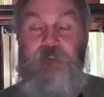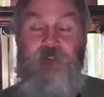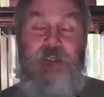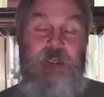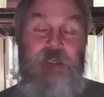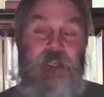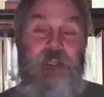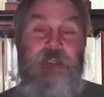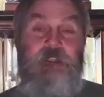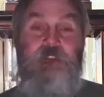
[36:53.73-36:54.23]

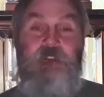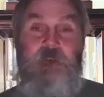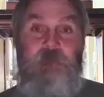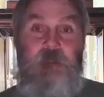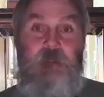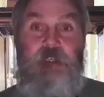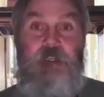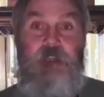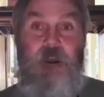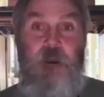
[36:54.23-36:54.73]
And that
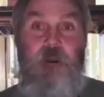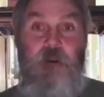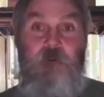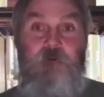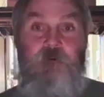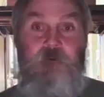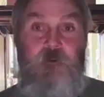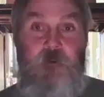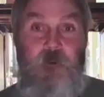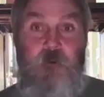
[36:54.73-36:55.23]
means he has
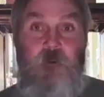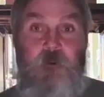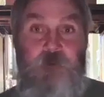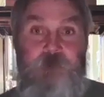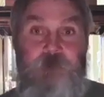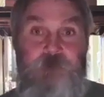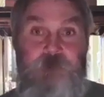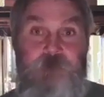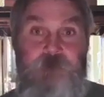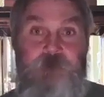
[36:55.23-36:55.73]
to be
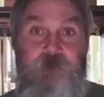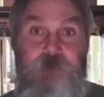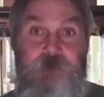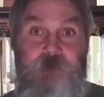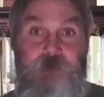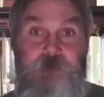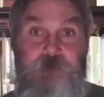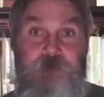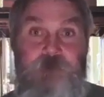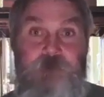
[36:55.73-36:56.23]
all four.